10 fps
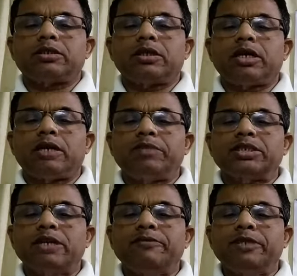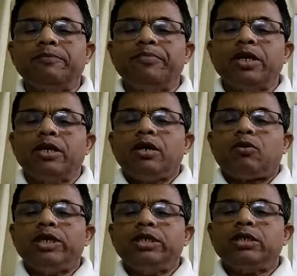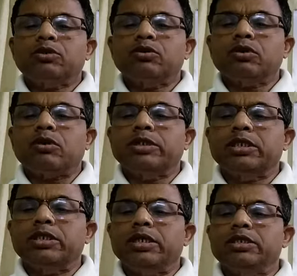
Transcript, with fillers: And number seven, auditor should consider